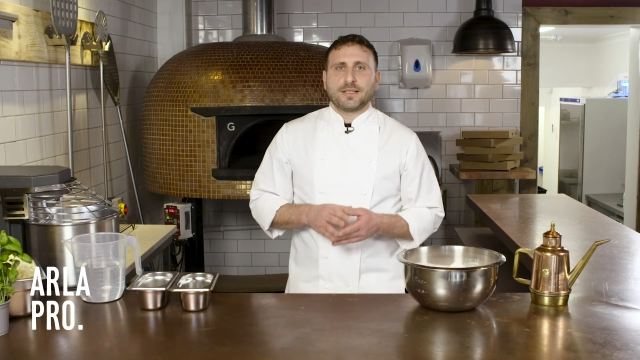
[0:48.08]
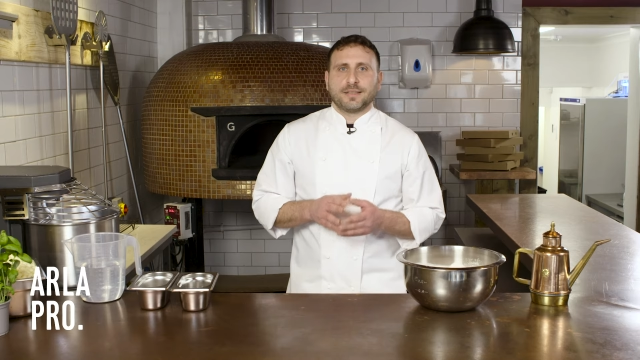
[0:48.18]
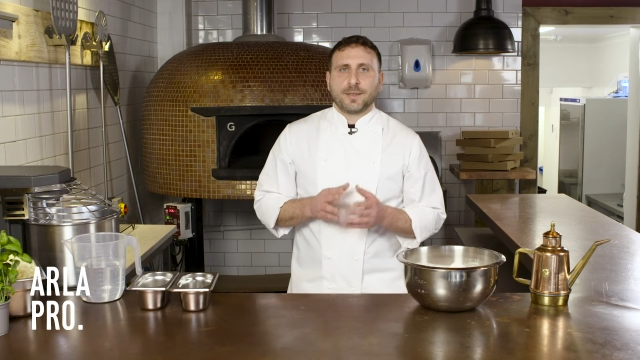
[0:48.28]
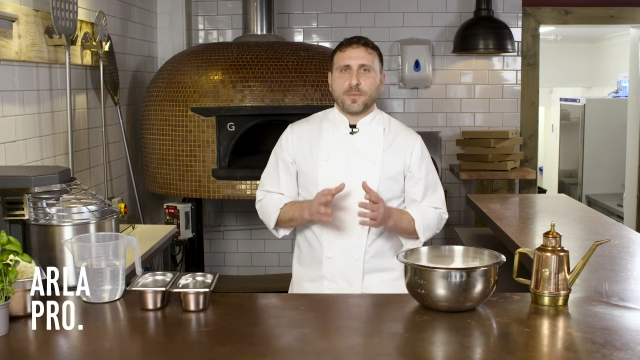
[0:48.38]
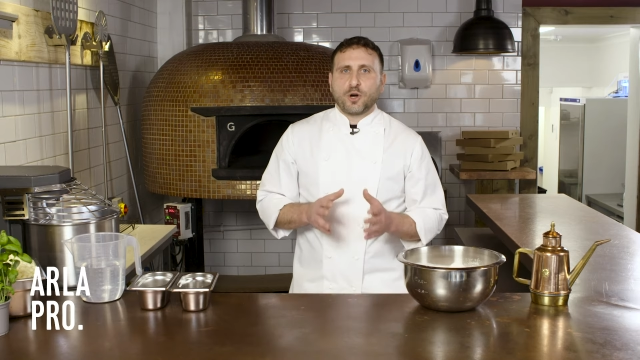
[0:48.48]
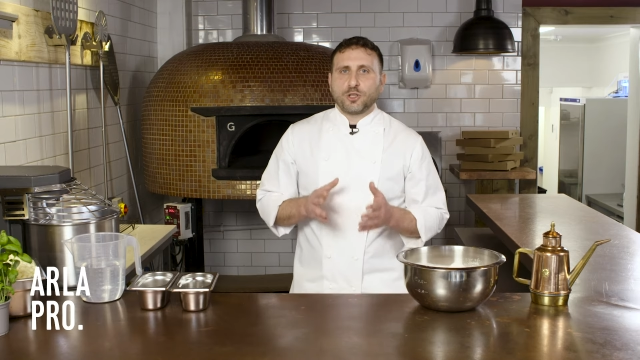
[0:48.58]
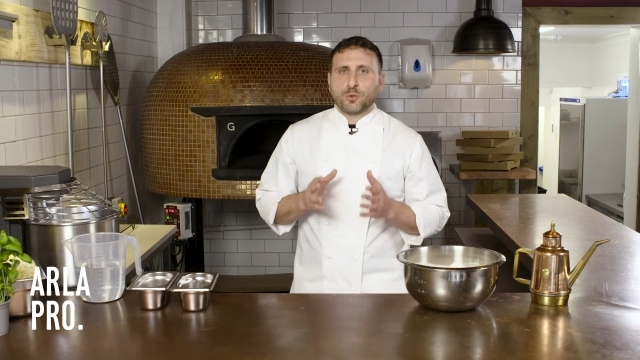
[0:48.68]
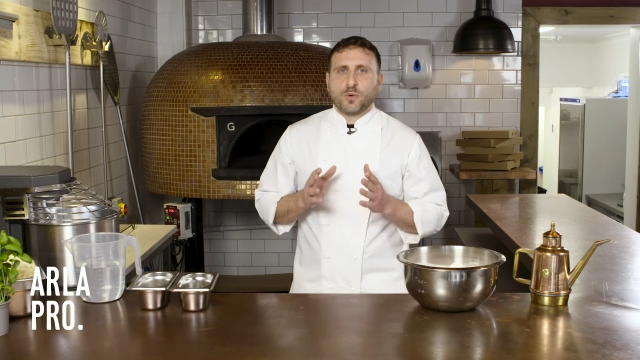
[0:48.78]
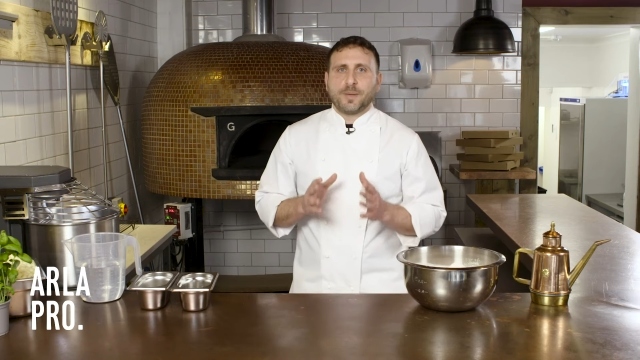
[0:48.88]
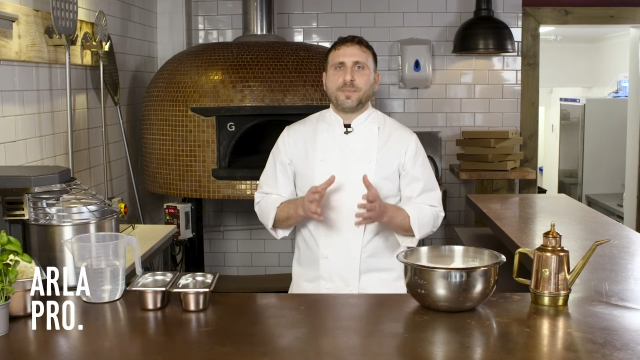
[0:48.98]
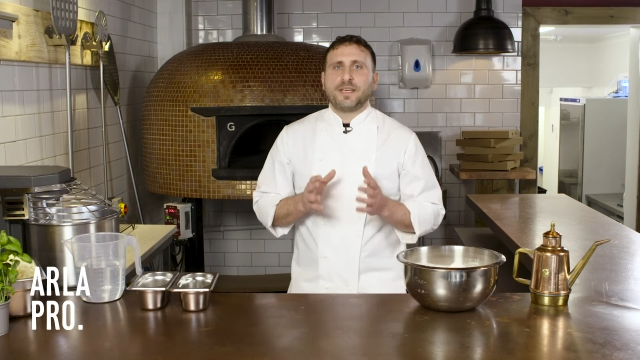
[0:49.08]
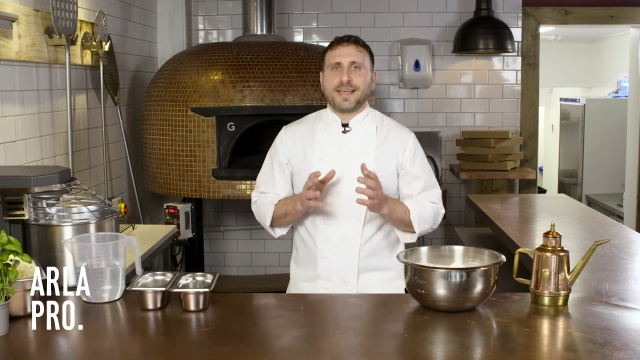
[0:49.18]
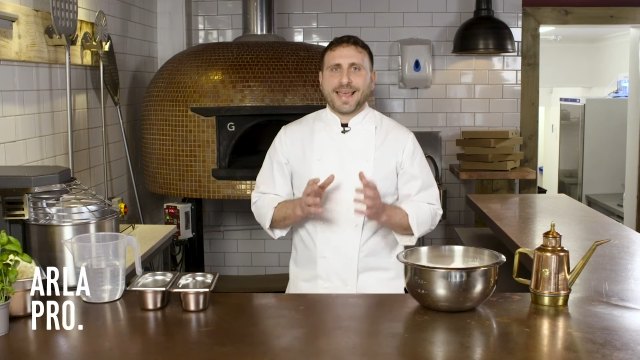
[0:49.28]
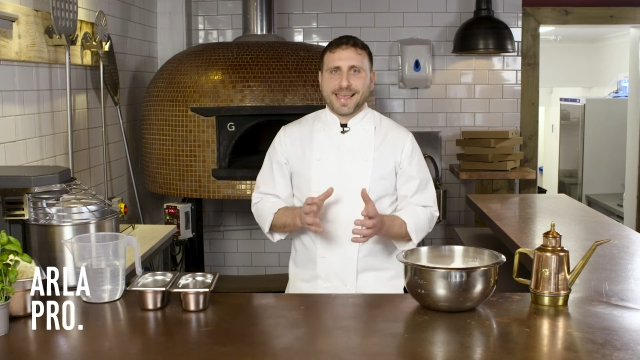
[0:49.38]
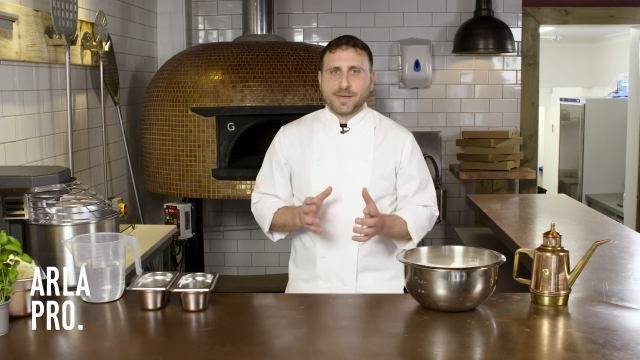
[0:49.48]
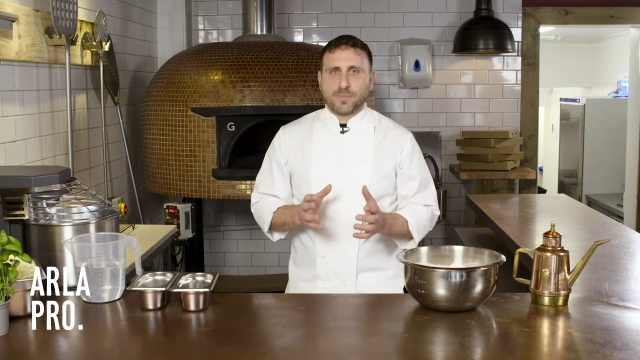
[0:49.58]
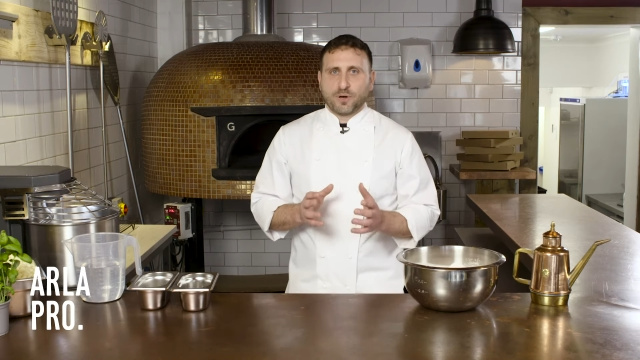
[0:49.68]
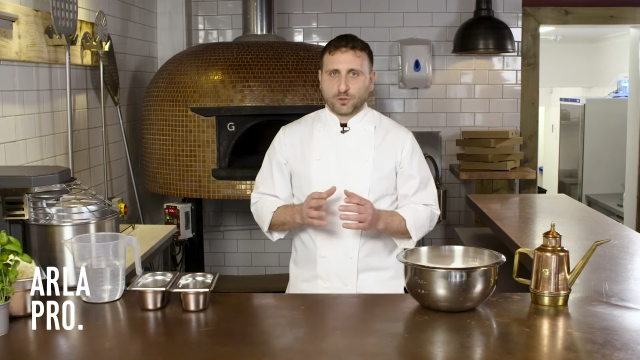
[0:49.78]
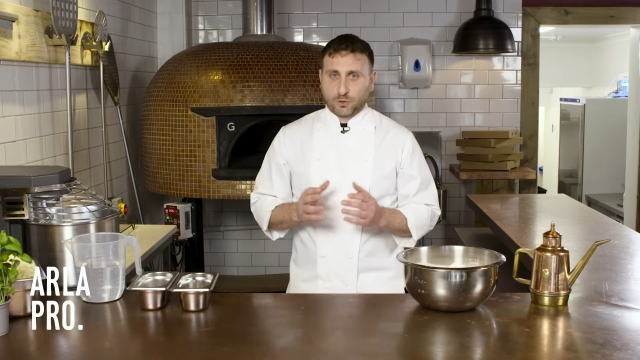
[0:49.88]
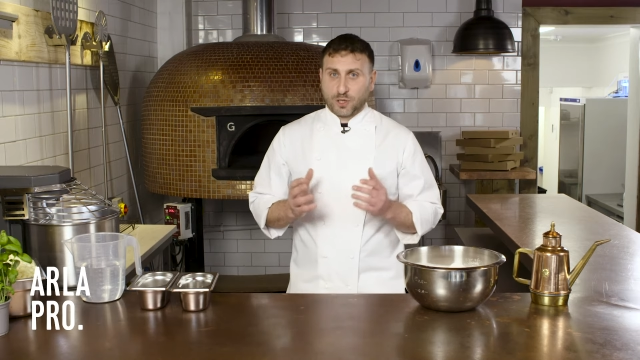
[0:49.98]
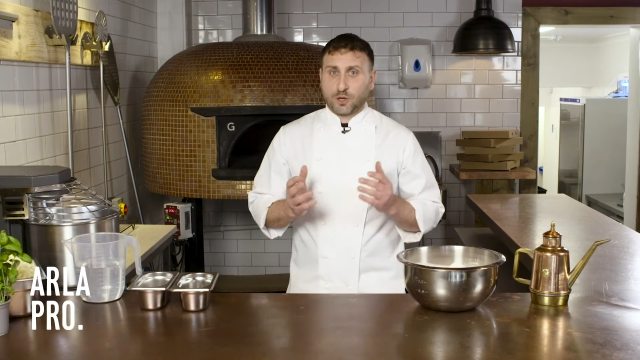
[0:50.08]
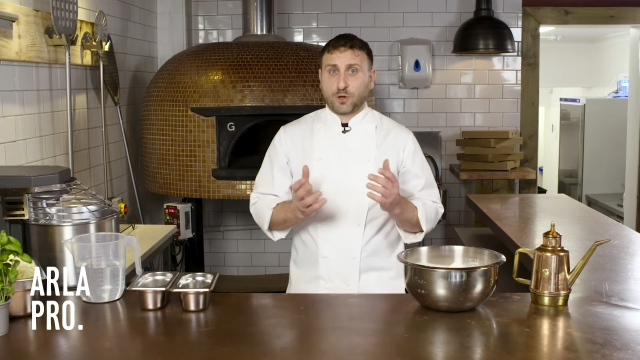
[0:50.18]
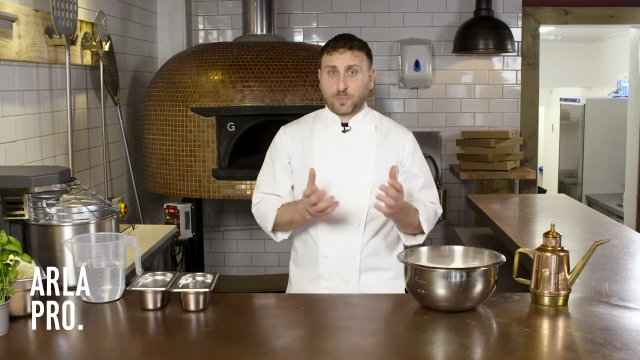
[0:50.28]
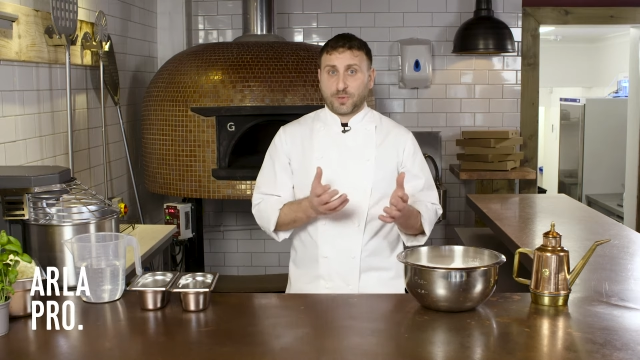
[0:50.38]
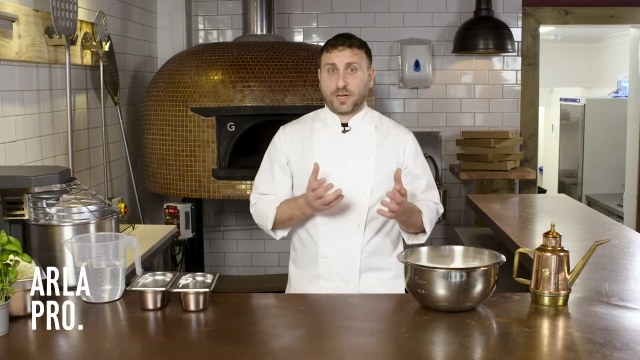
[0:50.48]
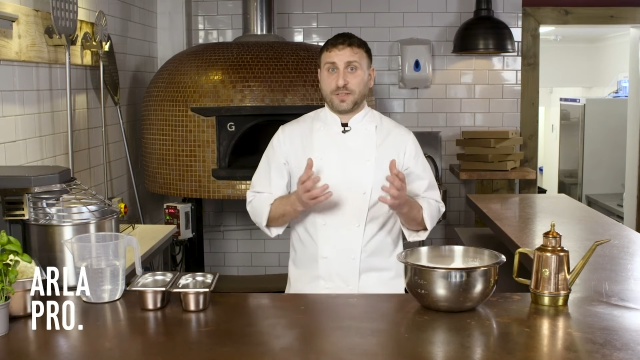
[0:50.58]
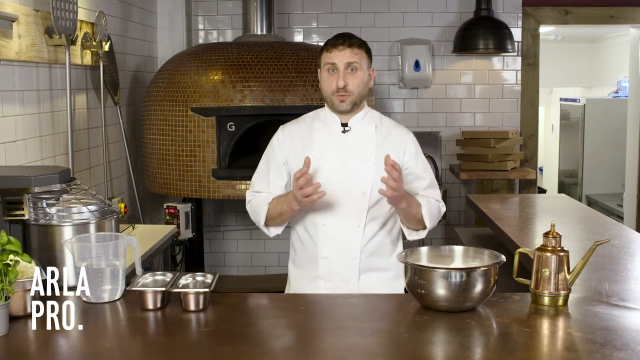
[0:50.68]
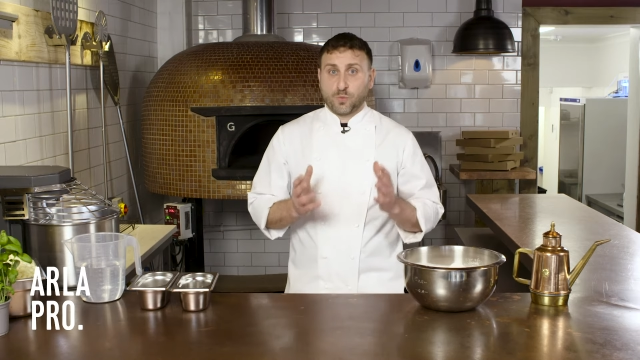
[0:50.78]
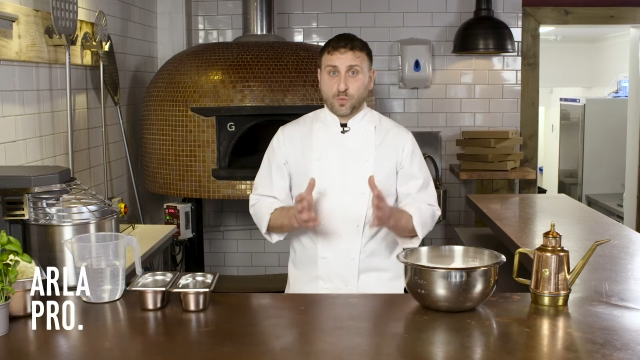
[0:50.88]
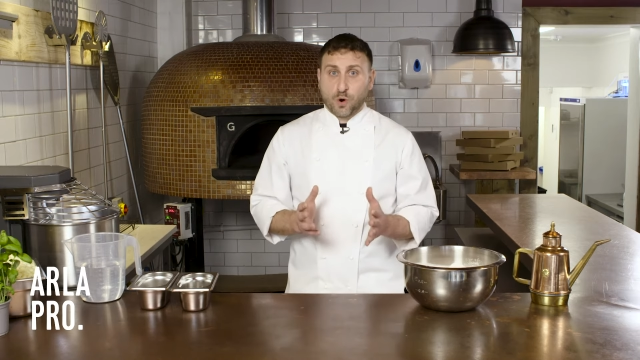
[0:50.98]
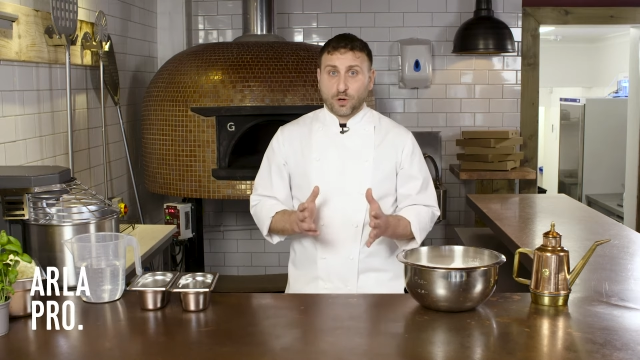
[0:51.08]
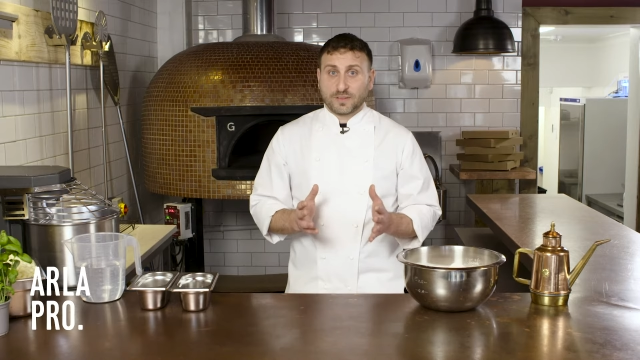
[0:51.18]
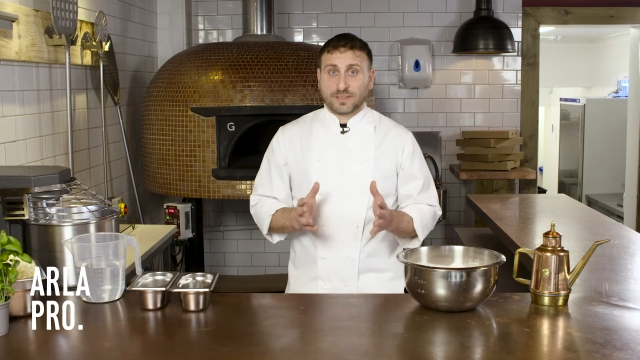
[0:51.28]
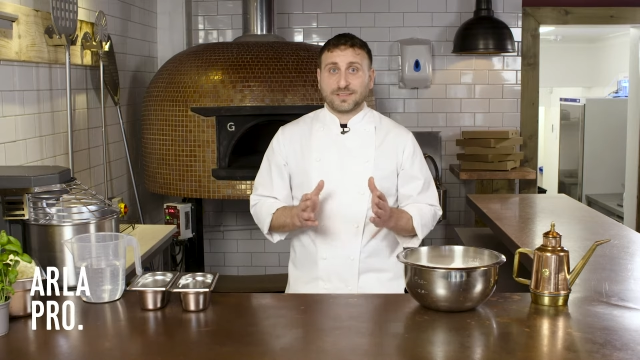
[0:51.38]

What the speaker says: The more you will be able to incorporate water,